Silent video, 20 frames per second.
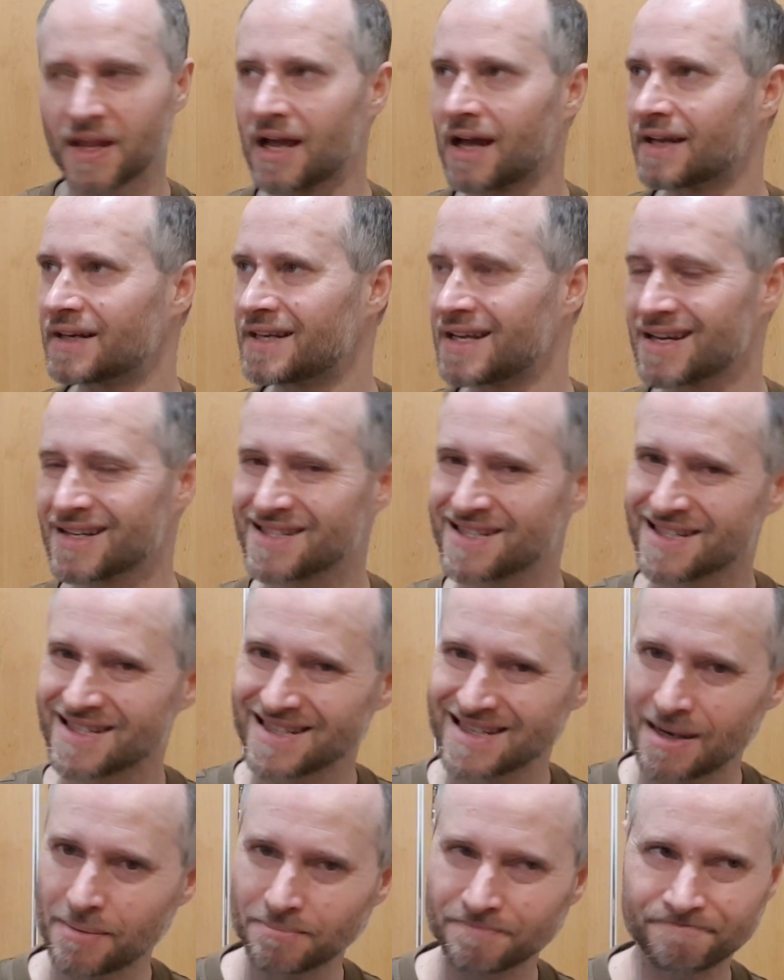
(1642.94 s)
there's
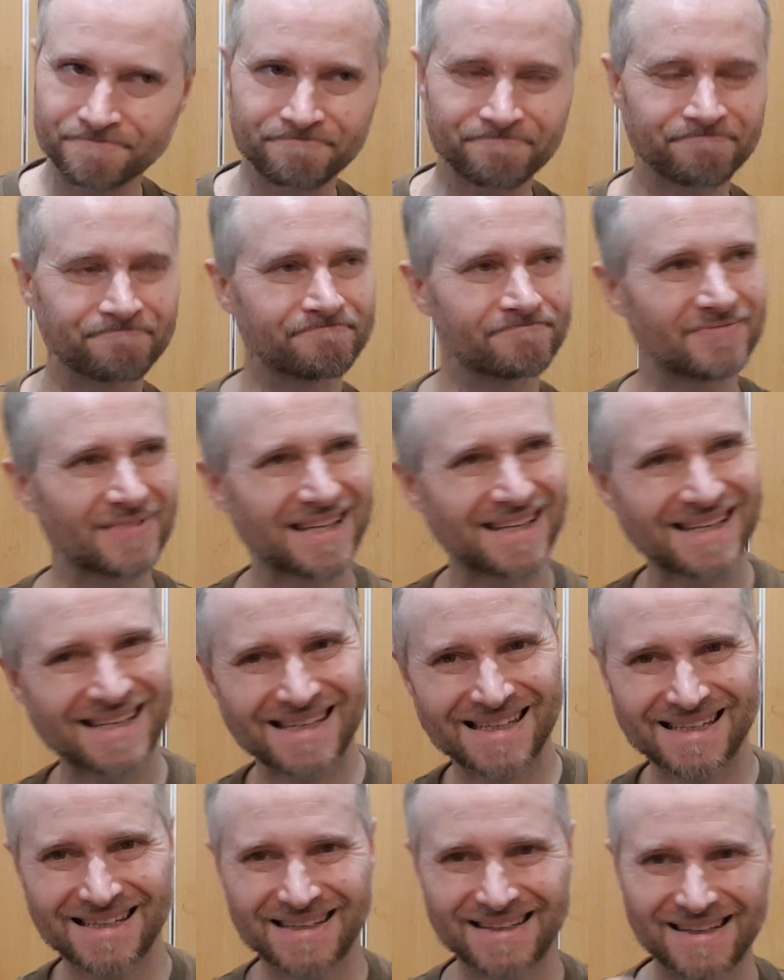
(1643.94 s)
some
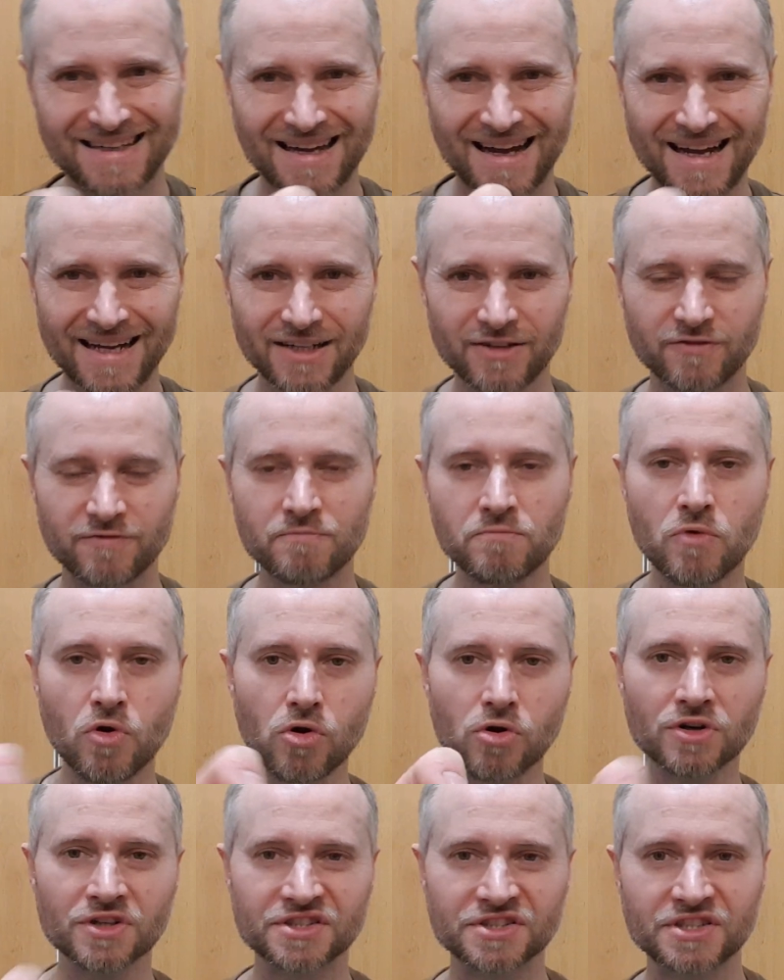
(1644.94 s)
kind of
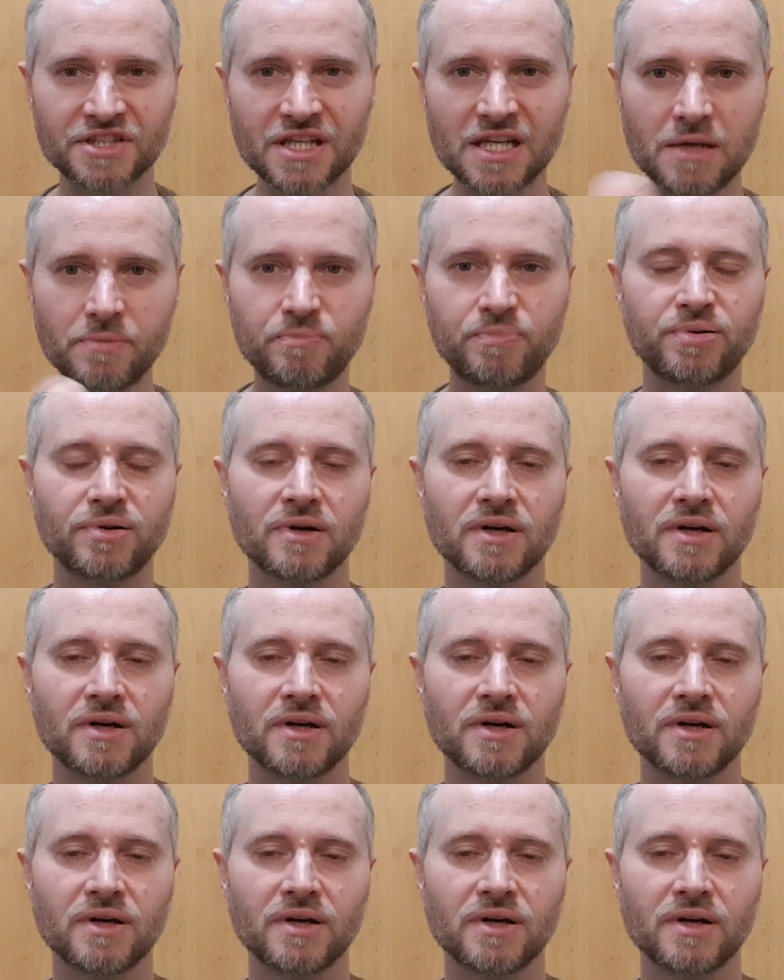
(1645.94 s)
more deep